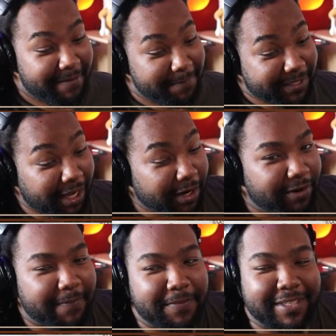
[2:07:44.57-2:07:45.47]

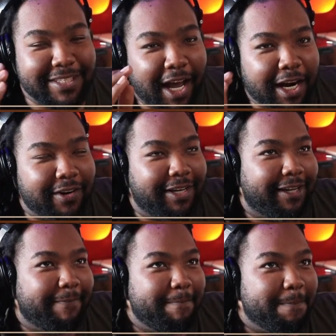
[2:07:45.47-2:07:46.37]

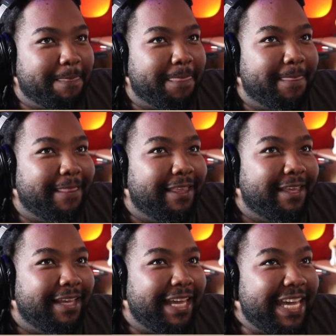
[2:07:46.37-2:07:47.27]
Sakura
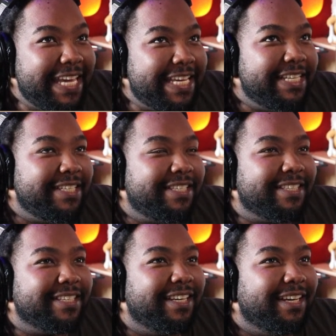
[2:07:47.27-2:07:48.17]
is